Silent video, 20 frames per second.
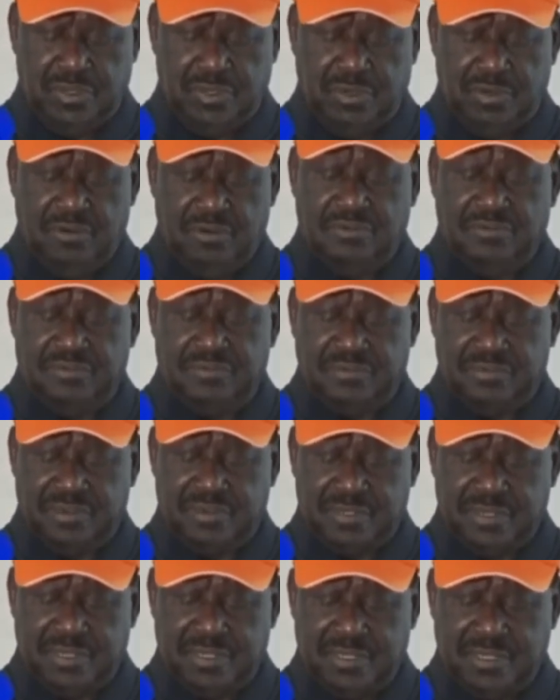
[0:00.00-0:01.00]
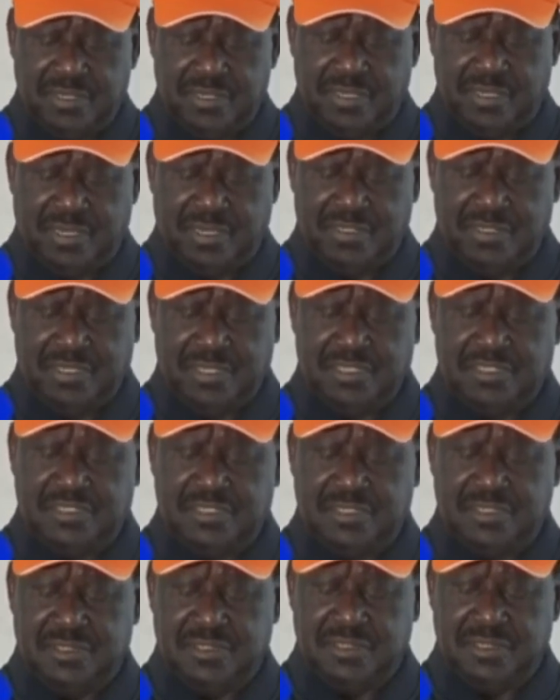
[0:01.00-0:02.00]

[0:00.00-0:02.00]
of and its